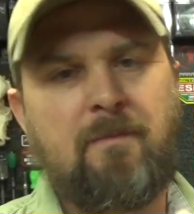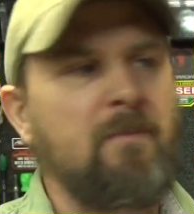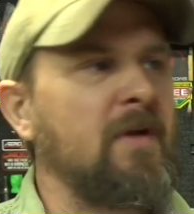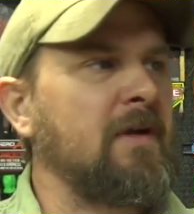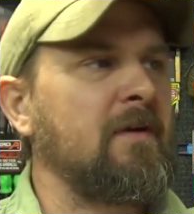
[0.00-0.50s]

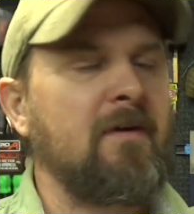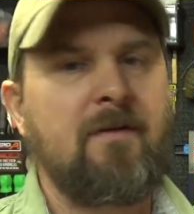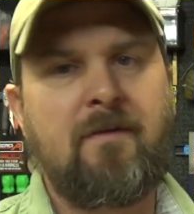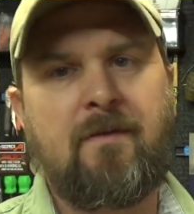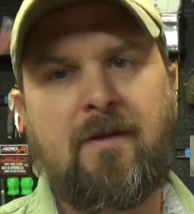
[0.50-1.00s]

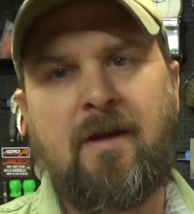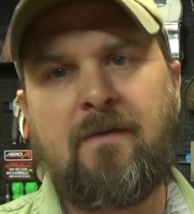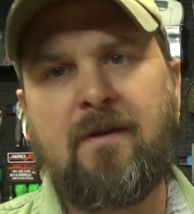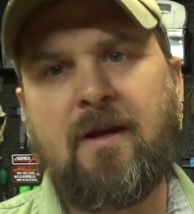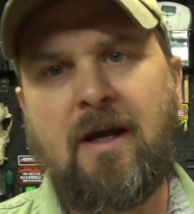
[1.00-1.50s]
bigger than
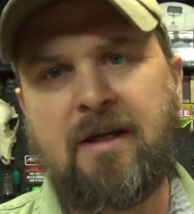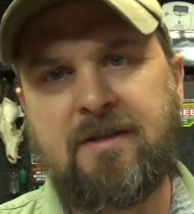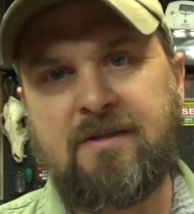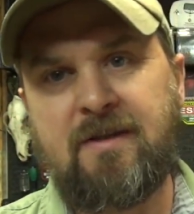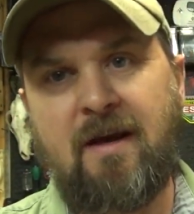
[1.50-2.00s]
the
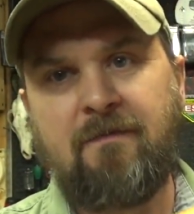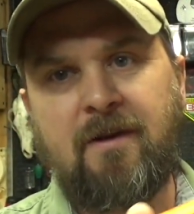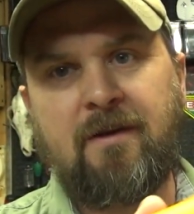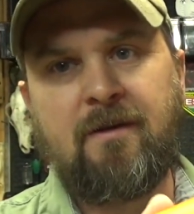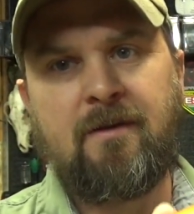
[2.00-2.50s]
X7.